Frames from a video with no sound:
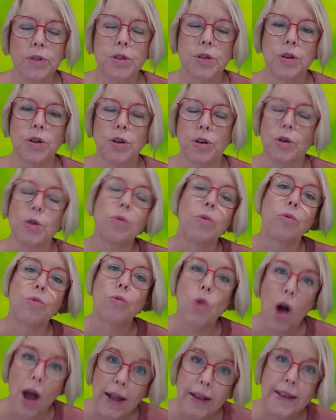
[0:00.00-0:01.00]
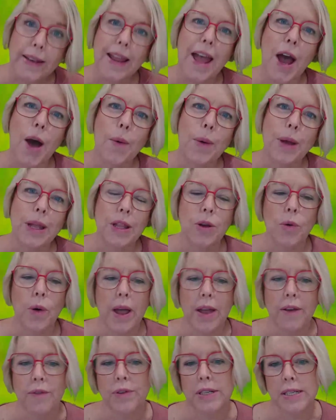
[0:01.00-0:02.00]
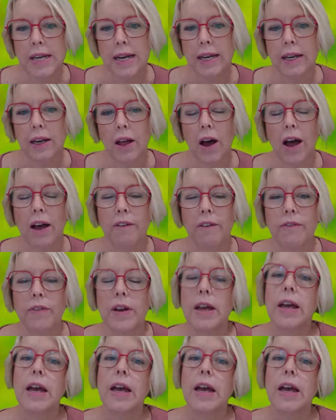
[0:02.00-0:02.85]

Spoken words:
to you right now in your everyday life.